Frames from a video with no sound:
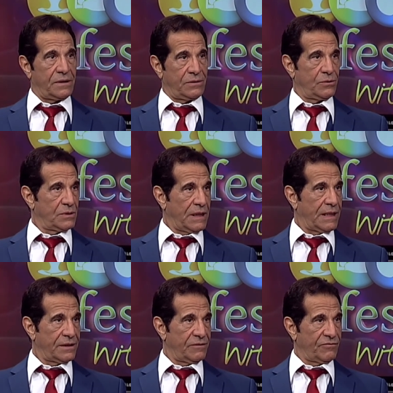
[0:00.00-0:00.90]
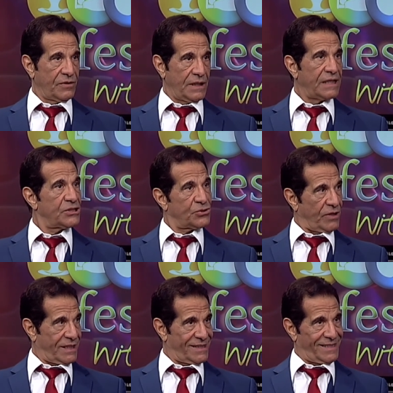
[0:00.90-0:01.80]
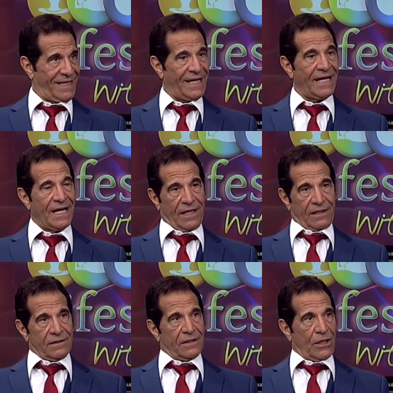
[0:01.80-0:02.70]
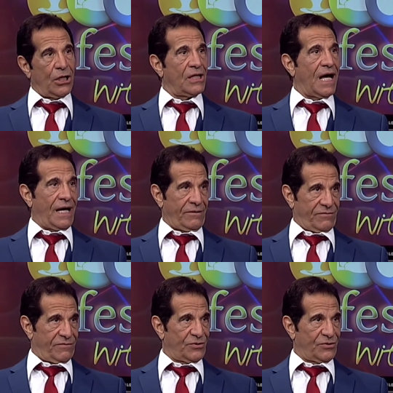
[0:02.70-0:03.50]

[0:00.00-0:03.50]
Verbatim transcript: You know, I do a lot of different things. I just try to stay alive.